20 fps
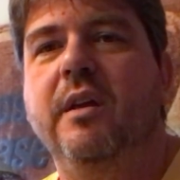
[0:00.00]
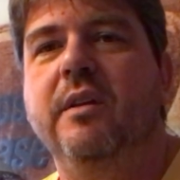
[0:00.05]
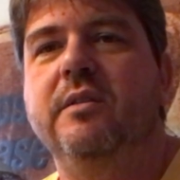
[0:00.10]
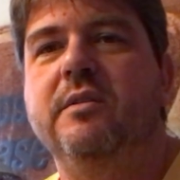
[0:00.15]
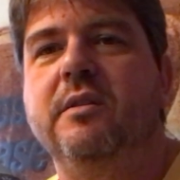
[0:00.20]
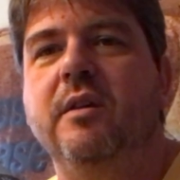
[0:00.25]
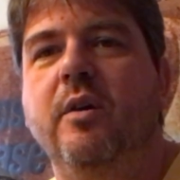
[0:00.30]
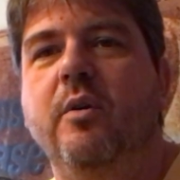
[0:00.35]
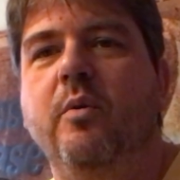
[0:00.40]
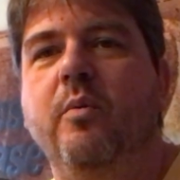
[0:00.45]

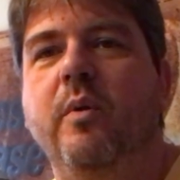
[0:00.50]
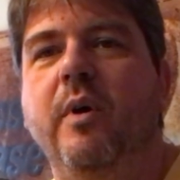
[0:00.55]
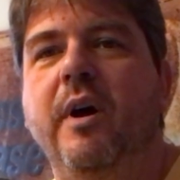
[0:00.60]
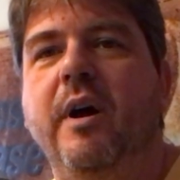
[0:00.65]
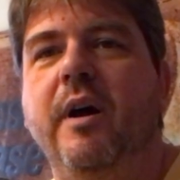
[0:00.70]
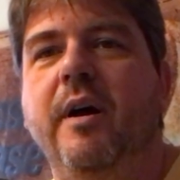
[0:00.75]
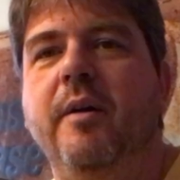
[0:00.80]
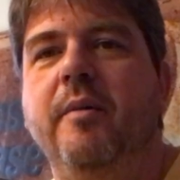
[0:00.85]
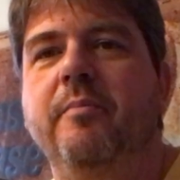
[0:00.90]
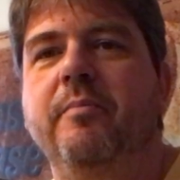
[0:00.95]

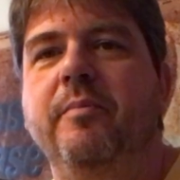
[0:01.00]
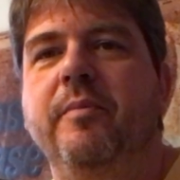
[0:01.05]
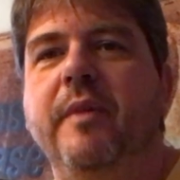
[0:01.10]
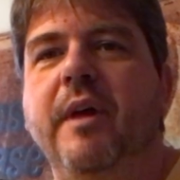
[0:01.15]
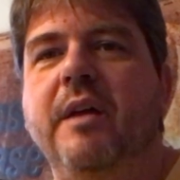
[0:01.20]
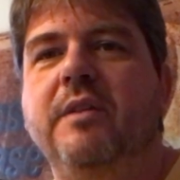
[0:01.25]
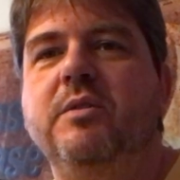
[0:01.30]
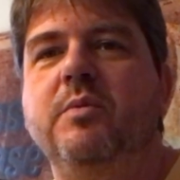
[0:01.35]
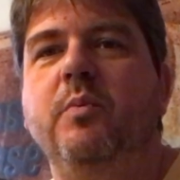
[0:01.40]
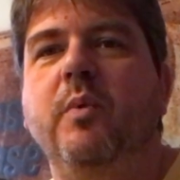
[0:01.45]
So
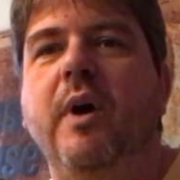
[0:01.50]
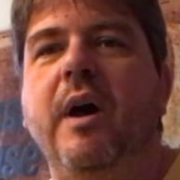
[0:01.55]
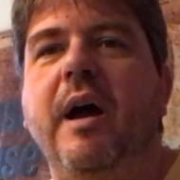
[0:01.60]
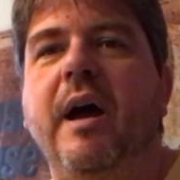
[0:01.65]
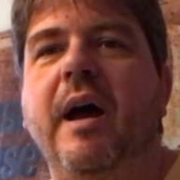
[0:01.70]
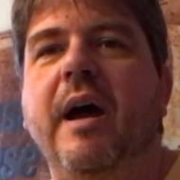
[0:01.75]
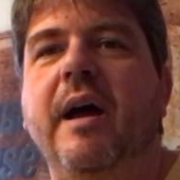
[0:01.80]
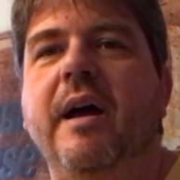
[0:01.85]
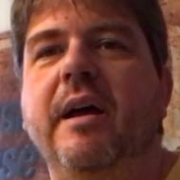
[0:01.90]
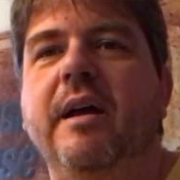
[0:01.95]
that's
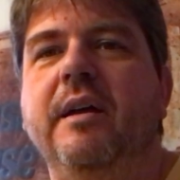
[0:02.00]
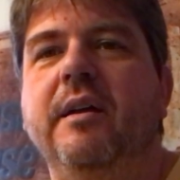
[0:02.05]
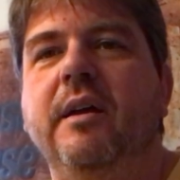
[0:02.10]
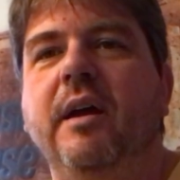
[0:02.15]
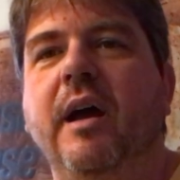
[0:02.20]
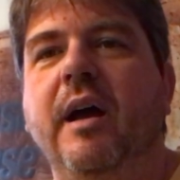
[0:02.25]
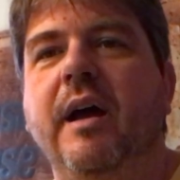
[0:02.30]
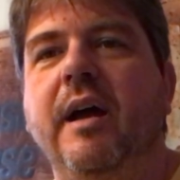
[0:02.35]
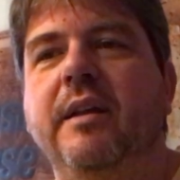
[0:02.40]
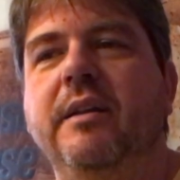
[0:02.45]
why
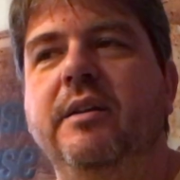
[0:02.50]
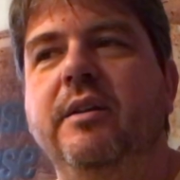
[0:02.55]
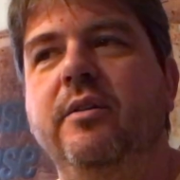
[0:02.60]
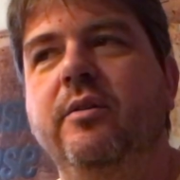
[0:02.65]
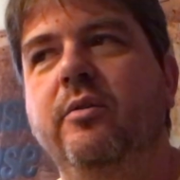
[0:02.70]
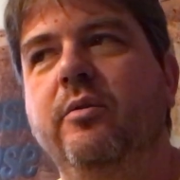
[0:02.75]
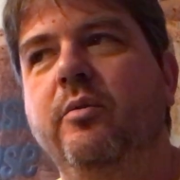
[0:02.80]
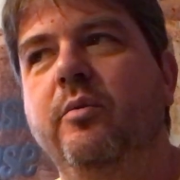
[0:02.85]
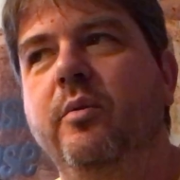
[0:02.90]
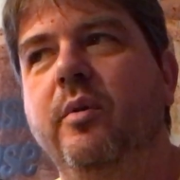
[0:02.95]
I
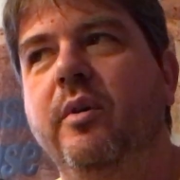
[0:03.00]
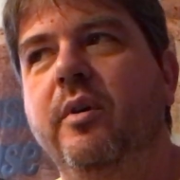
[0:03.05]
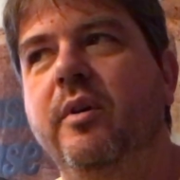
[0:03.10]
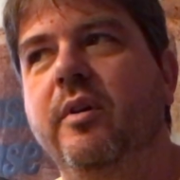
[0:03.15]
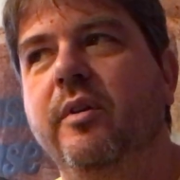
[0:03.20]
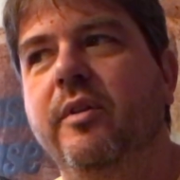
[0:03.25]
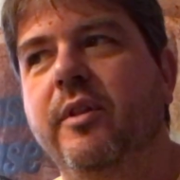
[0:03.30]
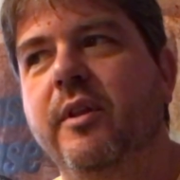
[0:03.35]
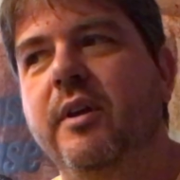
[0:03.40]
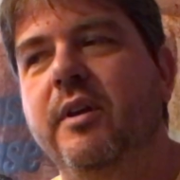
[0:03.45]
do
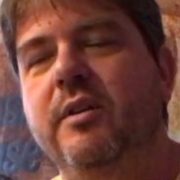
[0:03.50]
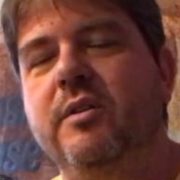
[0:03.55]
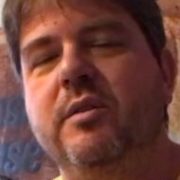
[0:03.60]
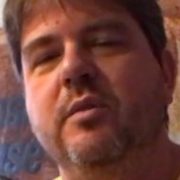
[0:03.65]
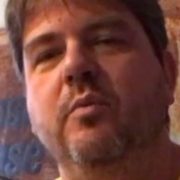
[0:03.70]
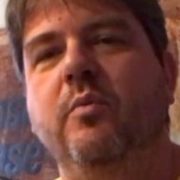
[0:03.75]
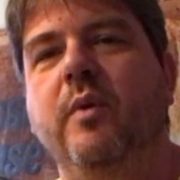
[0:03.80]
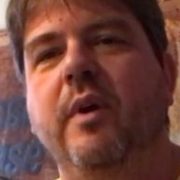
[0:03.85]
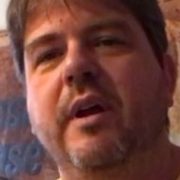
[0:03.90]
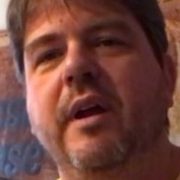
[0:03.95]
things
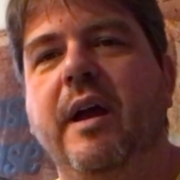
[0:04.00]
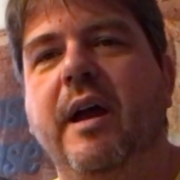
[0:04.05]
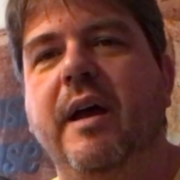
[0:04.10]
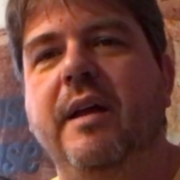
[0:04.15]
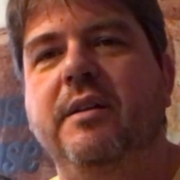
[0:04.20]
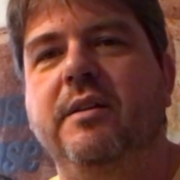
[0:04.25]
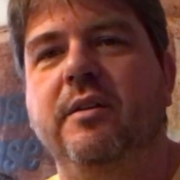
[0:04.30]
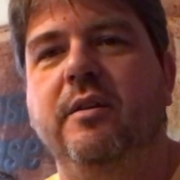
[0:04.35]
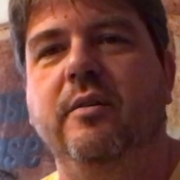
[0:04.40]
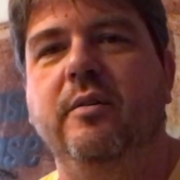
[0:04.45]
the way
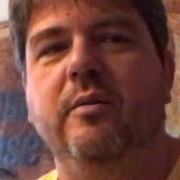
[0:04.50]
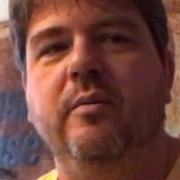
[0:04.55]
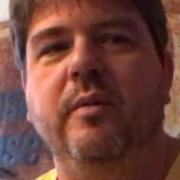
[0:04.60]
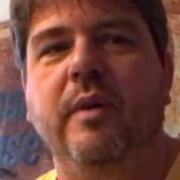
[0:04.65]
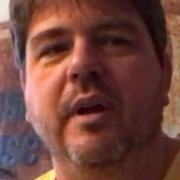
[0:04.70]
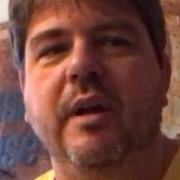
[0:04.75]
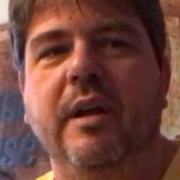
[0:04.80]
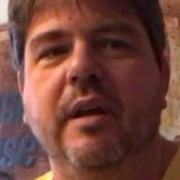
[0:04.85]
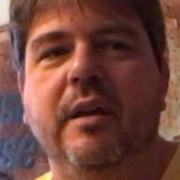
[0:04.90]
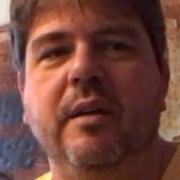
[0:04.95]
I do.
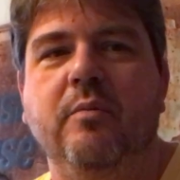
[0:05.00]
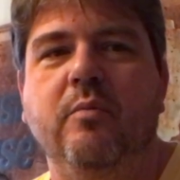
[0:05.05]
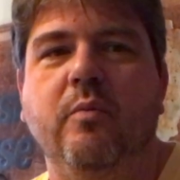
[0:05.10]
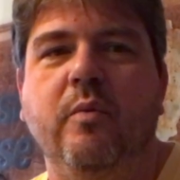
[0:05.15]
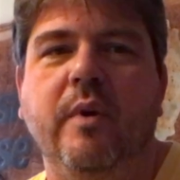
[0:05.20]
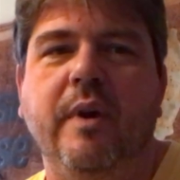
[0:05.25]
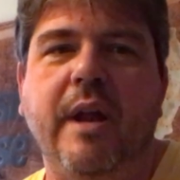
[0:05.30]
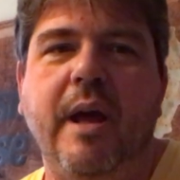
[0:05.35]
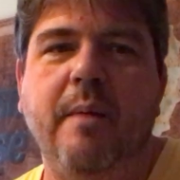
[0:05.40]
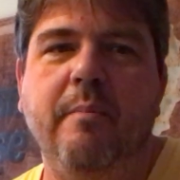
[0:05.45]
And
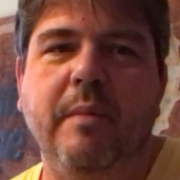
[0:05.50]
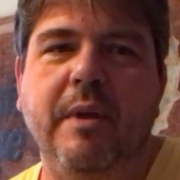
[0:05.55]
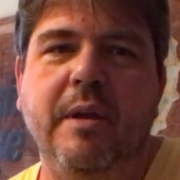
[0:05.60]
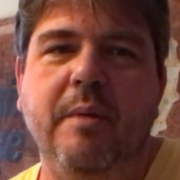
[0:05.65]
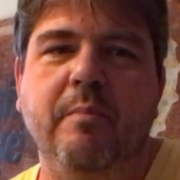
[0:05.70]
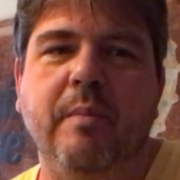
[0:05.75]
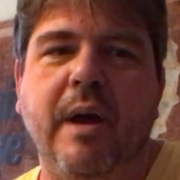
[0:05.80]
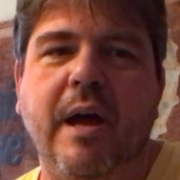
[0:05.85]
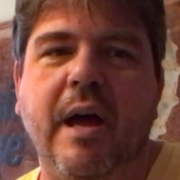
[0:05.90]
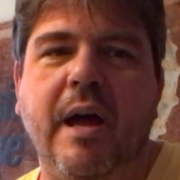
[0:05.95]
what I
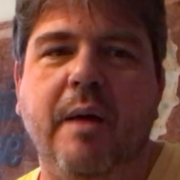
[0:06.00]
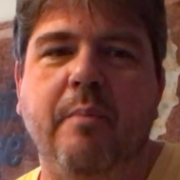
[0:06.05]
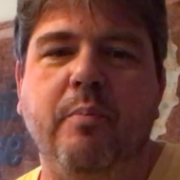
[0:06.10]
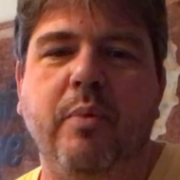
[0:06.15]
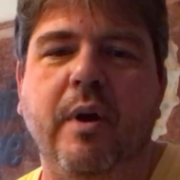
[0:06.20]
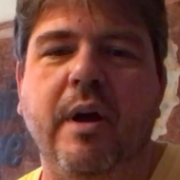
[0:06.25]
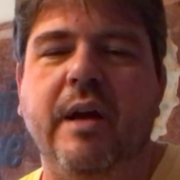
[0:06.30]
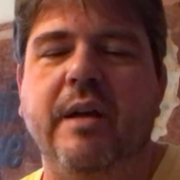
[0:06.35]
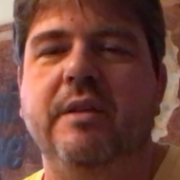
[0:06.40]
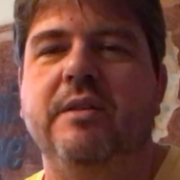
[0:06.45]
mean by
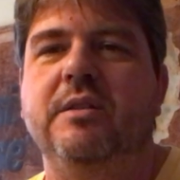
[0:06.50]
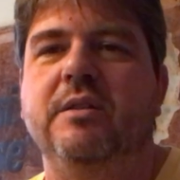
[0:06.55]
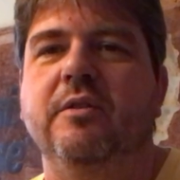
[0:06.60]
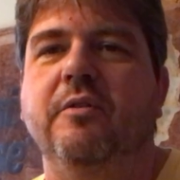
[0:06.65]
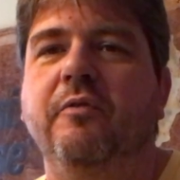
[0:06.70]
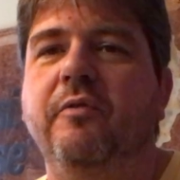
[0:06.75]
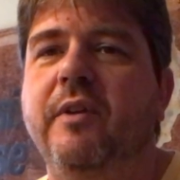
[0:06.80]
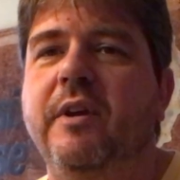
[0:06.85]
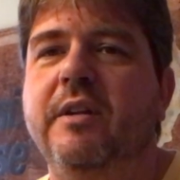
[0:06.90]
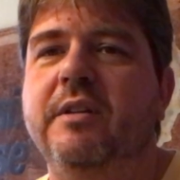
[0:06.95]
priced
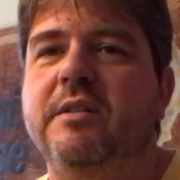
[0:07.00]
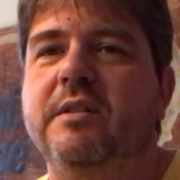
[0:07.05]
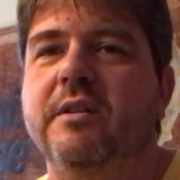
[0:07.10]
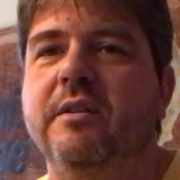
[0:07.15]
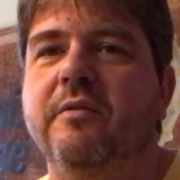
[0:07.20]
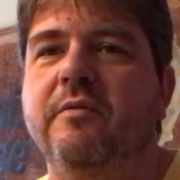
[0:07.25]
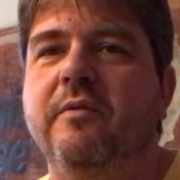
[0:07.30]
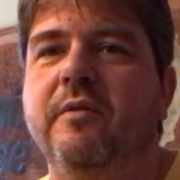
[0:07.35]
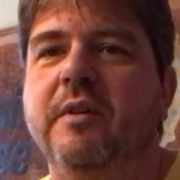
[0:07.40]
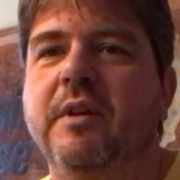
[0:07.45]

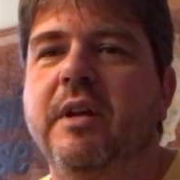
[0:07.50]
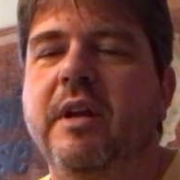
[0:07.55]
offensive